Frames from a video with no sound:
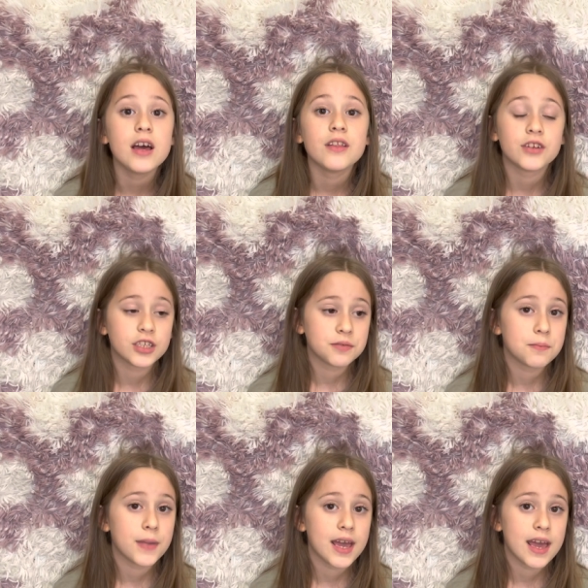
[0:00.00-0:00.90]
There's
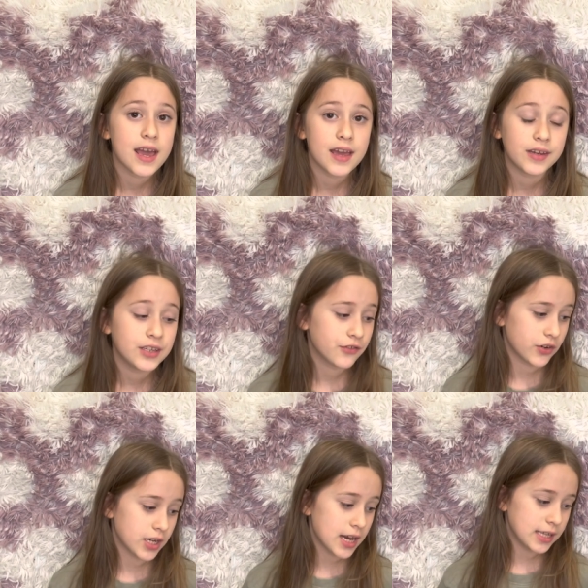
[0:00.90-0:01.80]
many
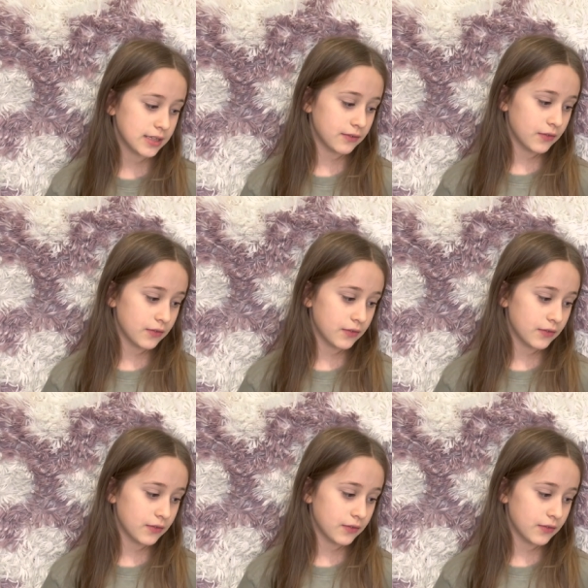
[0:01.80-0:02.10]
different kinds of